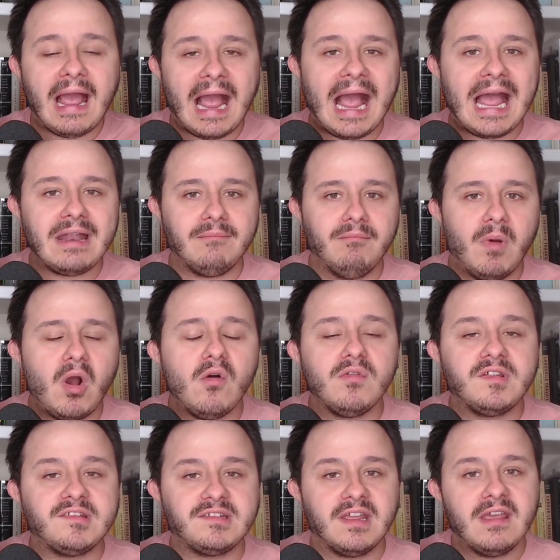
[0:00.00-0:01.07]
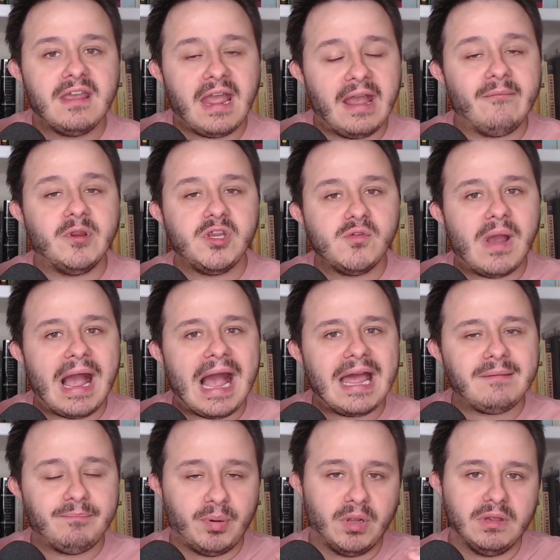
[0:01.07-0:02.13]
at most, and when you
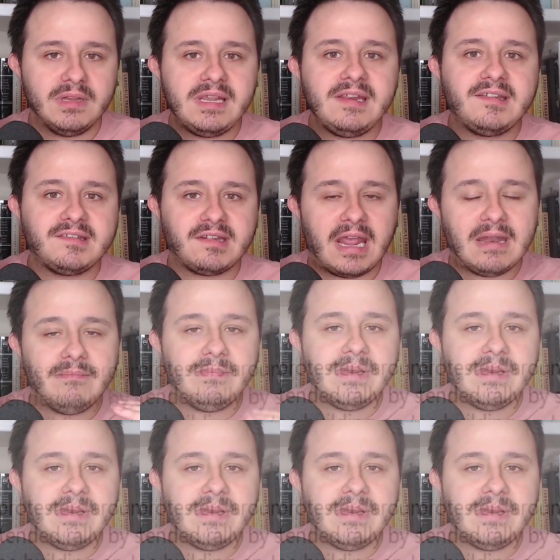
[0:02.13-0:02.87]
add police and